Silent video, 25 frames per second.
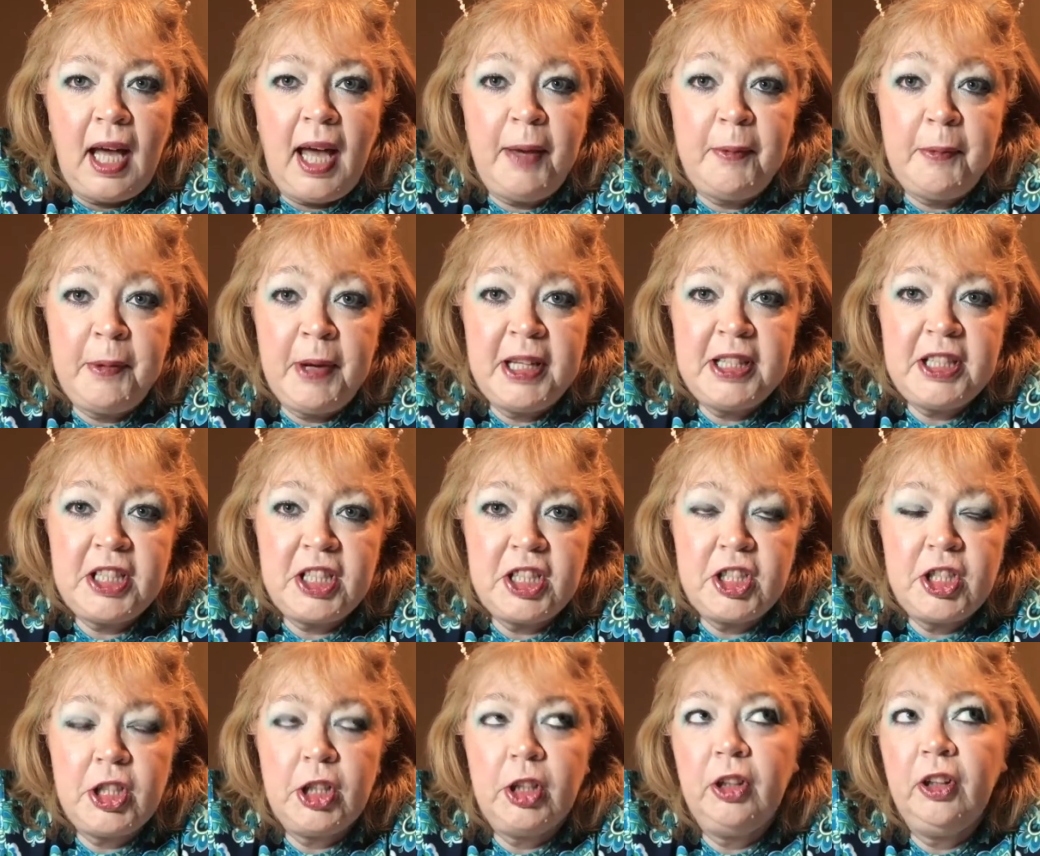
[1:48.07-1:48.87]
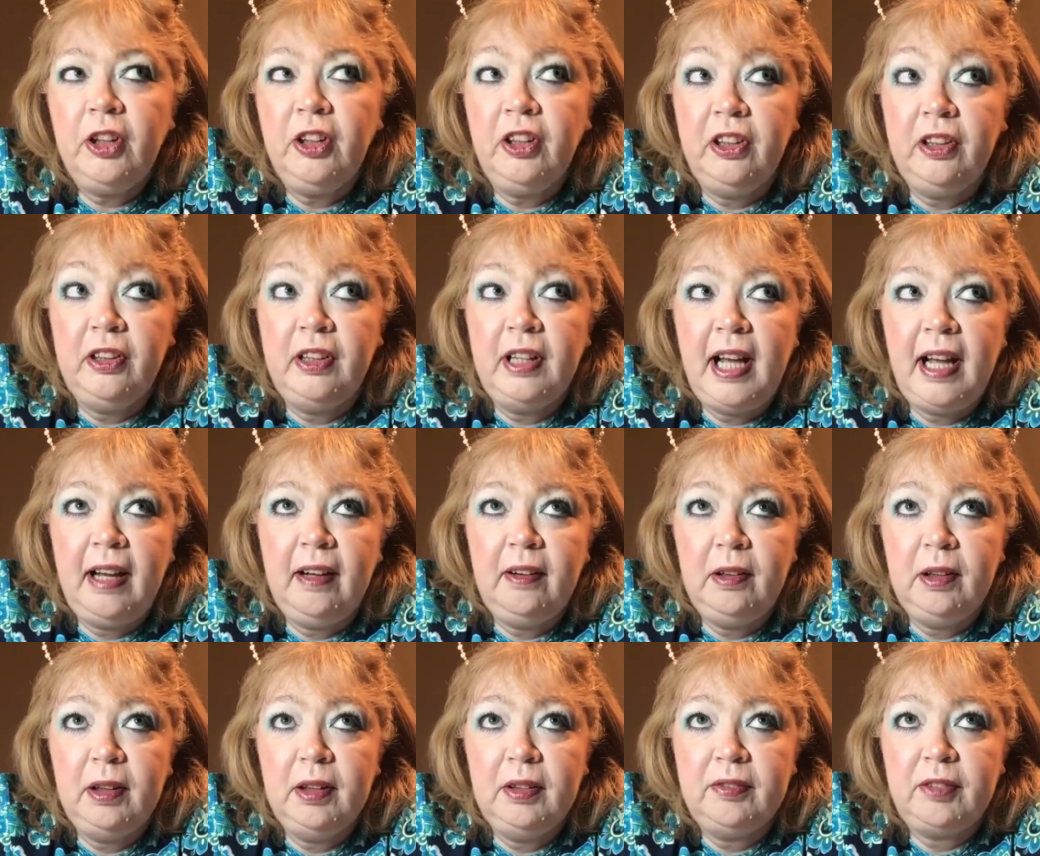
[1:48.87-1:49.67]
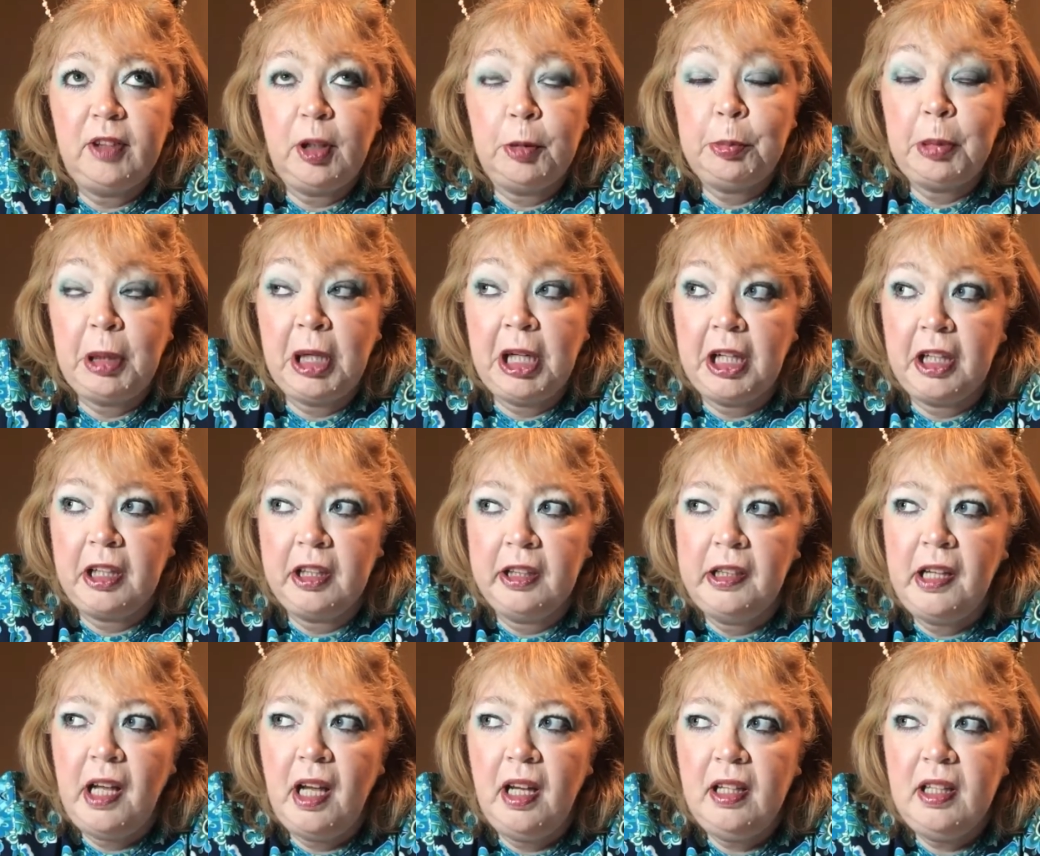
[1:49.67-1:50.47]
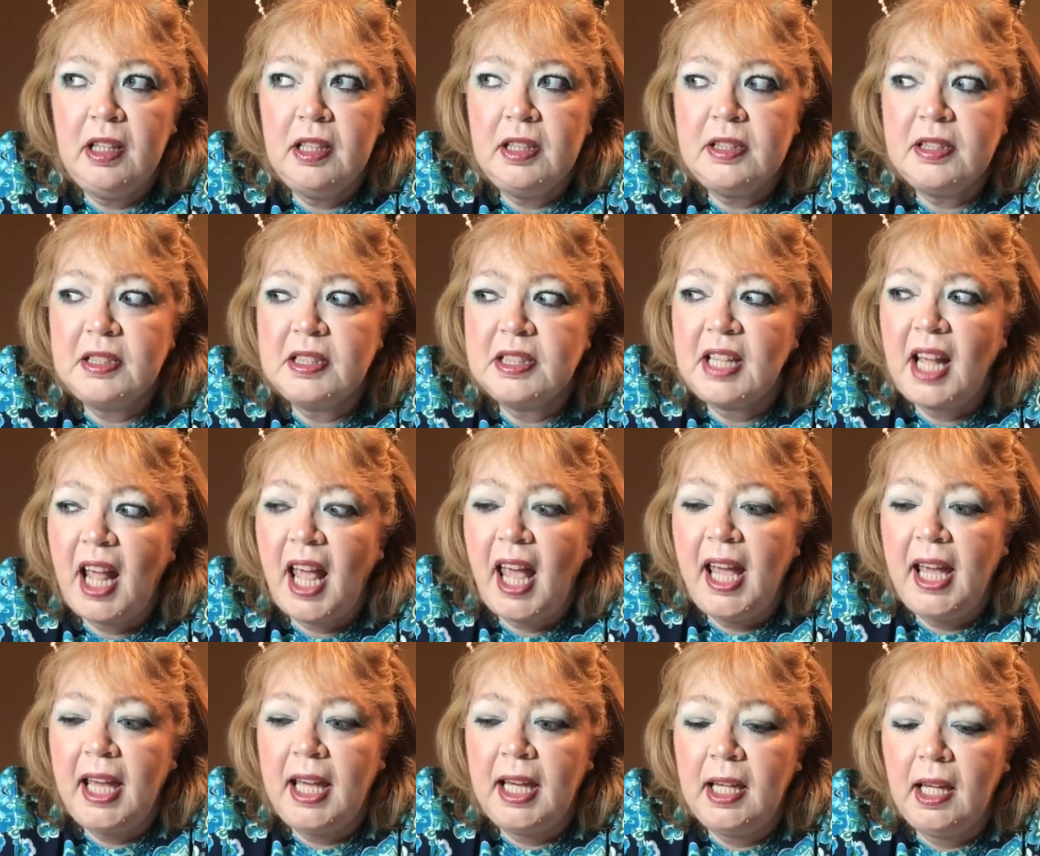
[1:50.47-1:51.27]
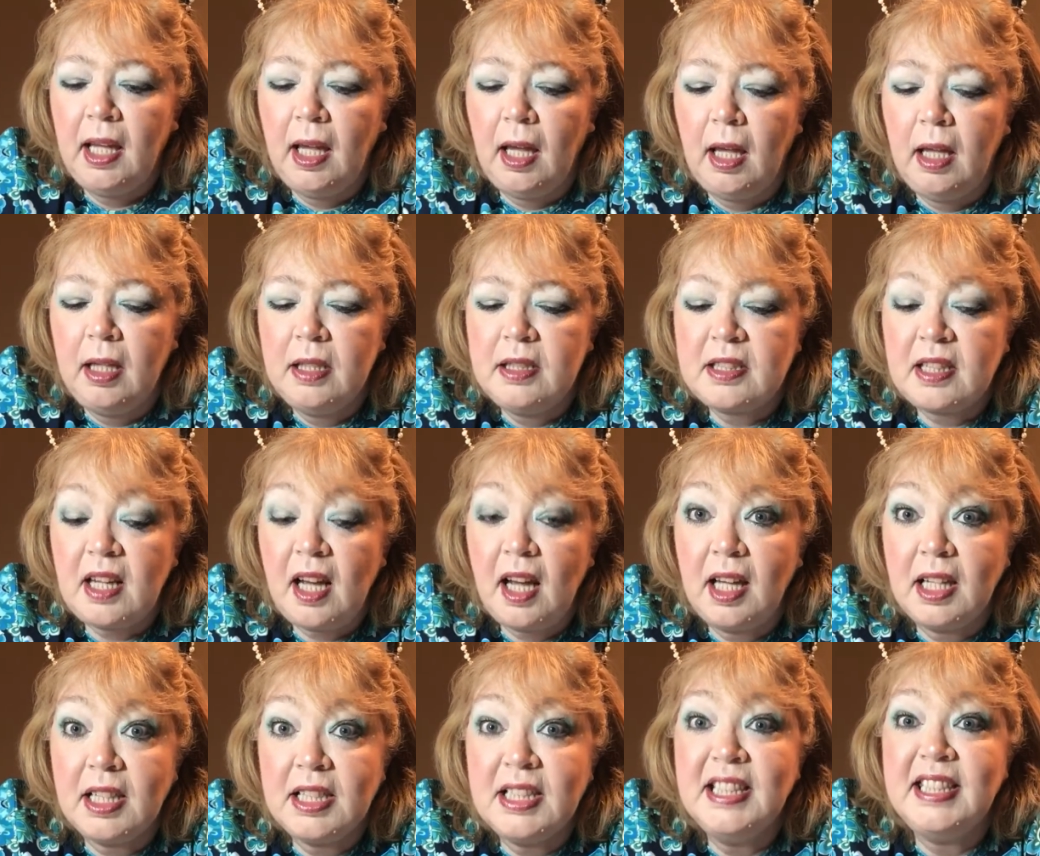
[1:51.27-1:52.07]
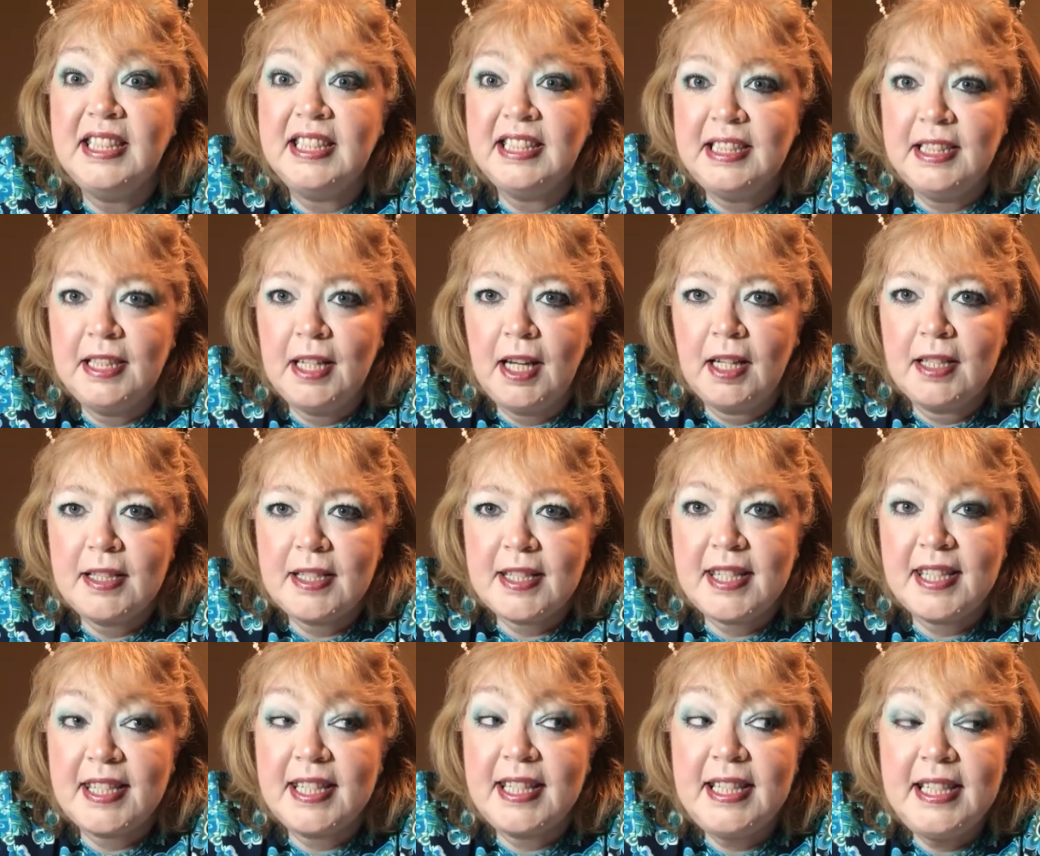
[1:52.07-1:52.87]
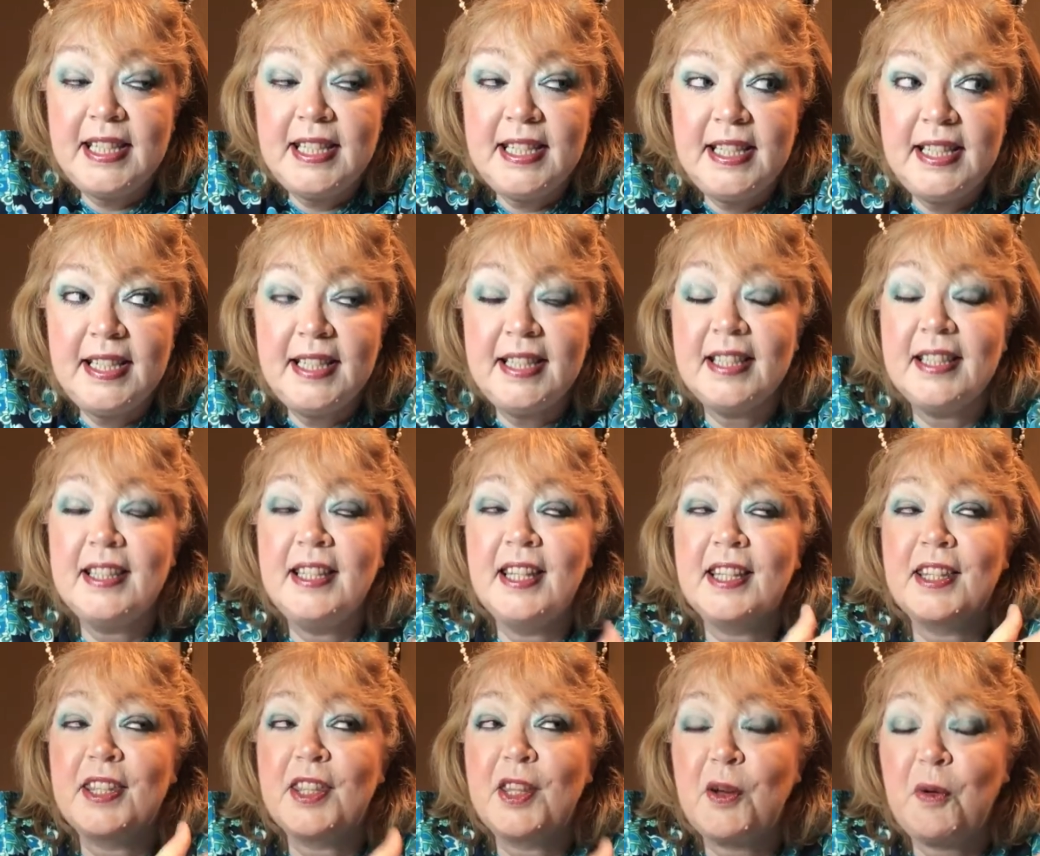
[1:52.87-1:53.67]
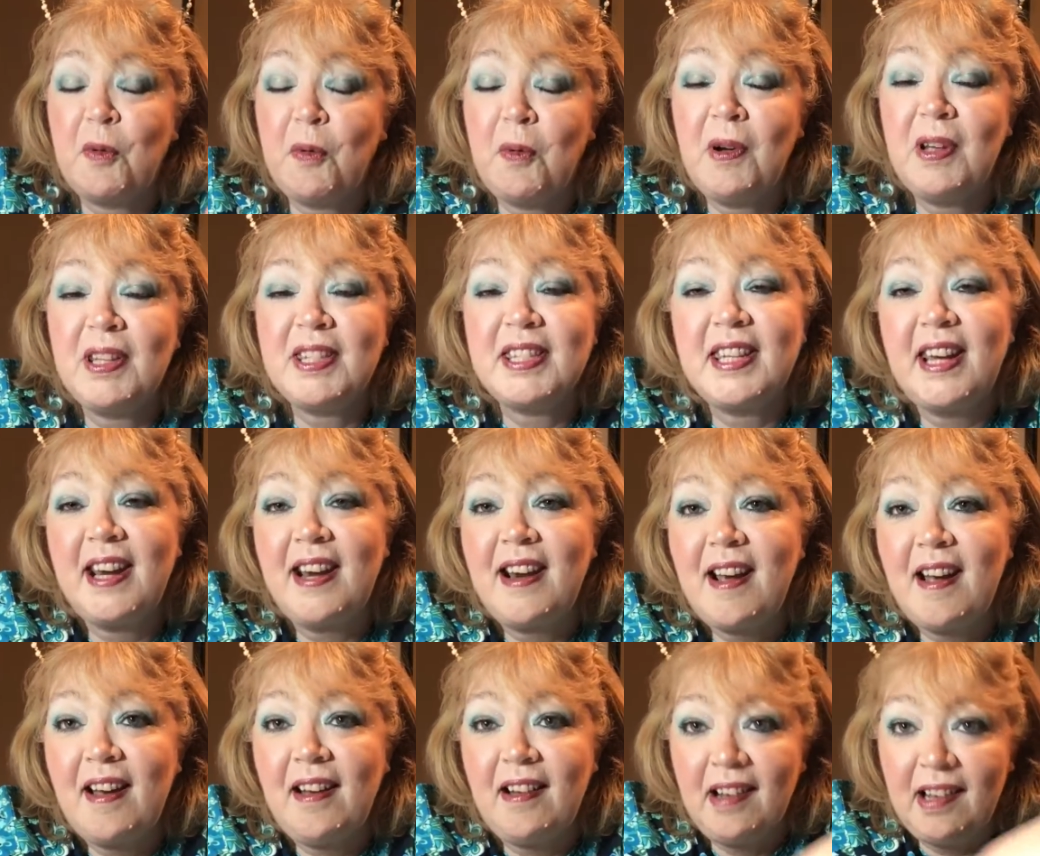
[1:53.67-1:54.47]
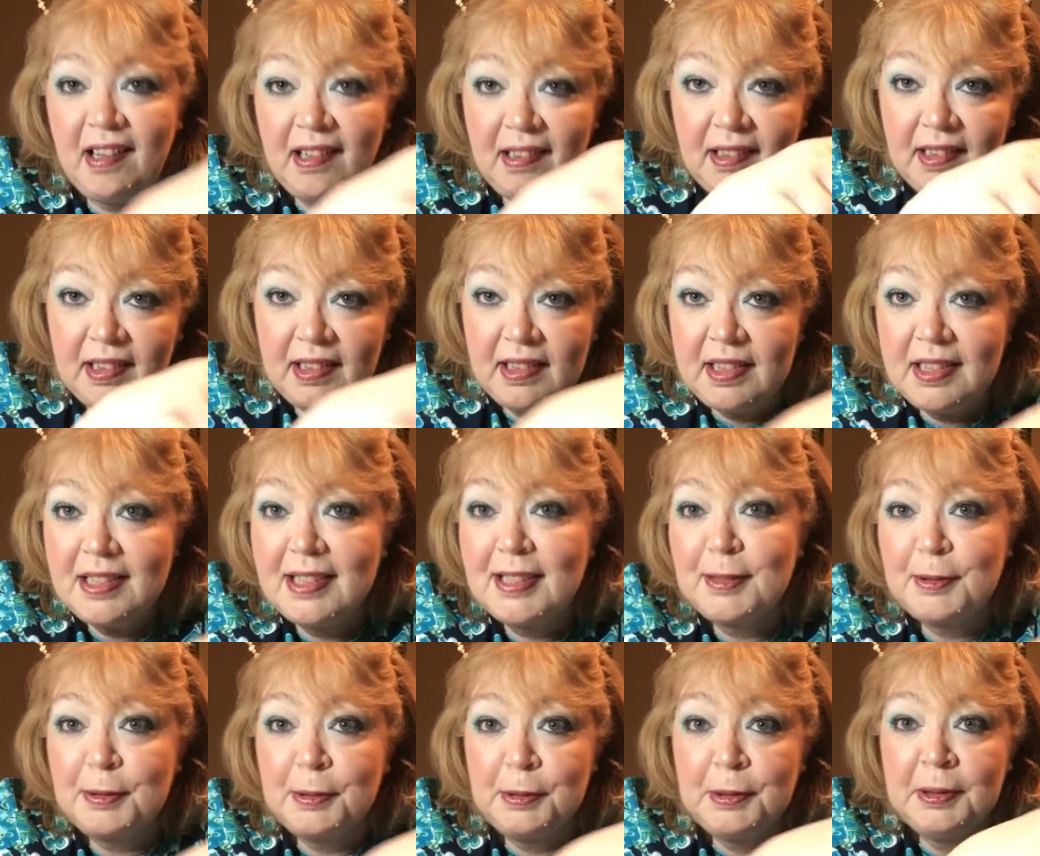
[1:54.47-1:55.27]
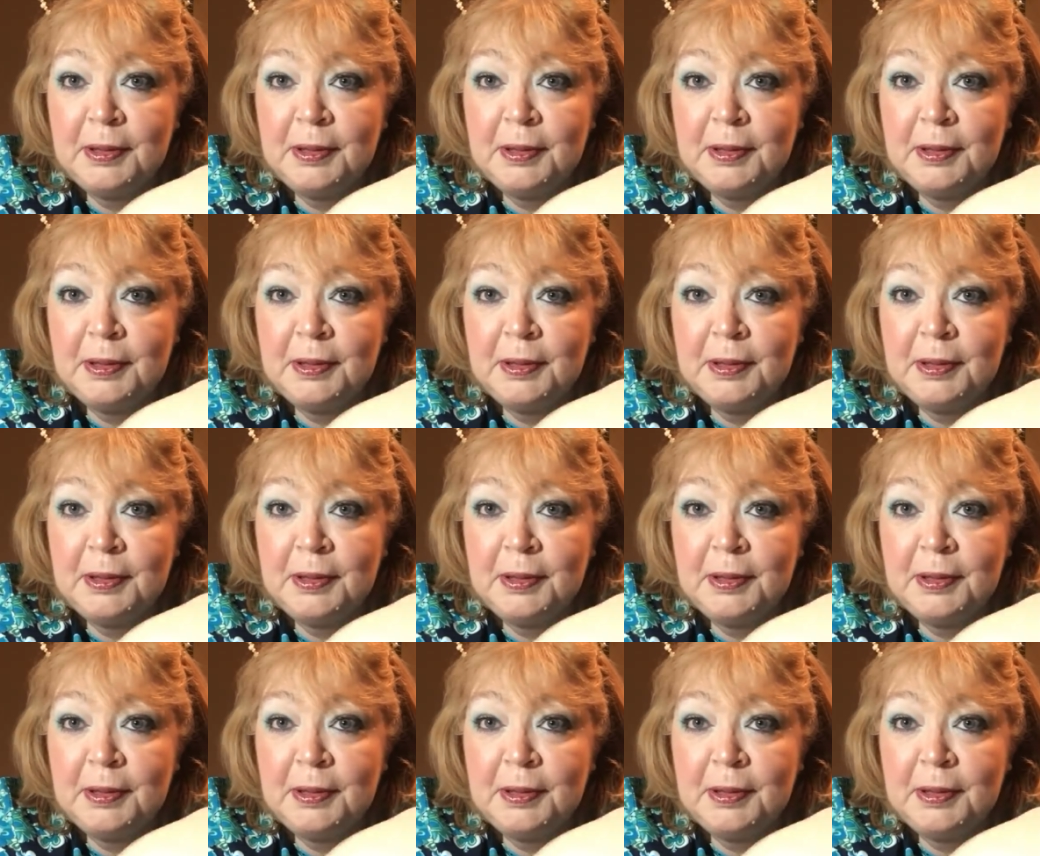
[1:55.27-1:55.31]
went to turn out of a parking lot, and I did not see that there was an island